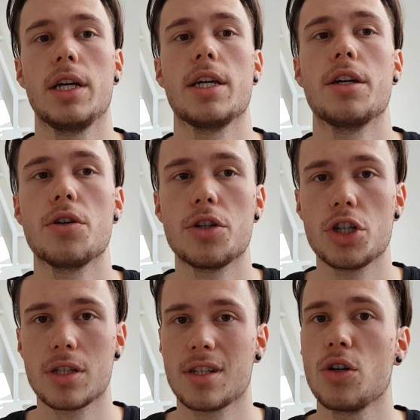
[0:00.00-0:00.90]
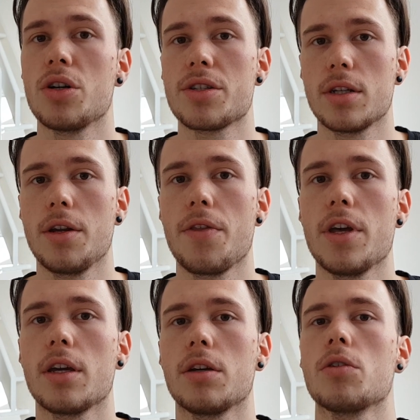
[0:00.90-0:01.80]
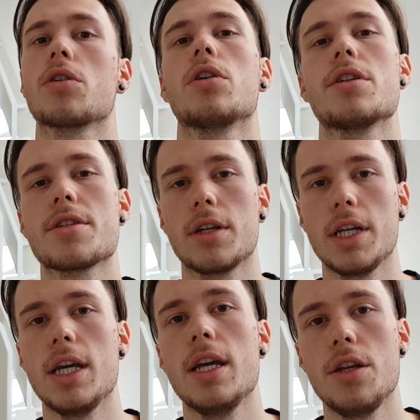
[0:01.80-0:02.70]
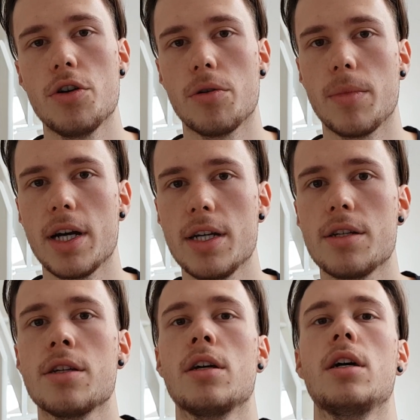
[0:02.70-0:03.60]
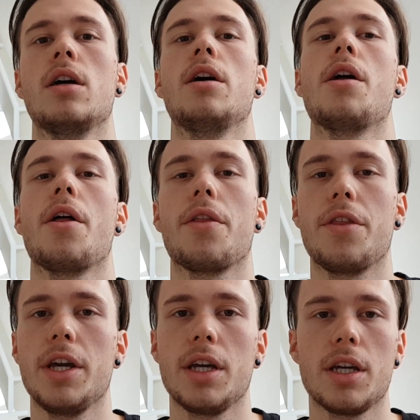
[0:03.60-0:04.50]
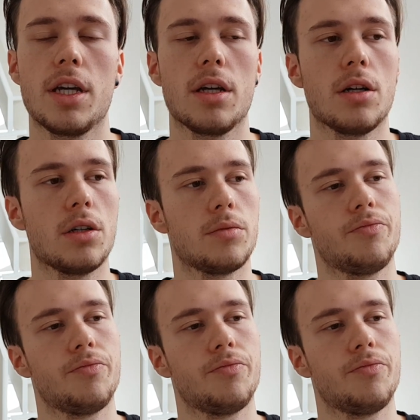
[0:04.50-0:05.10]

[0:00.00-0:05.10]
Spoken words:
you're just constantly thinking, you're constantly in your mind thinking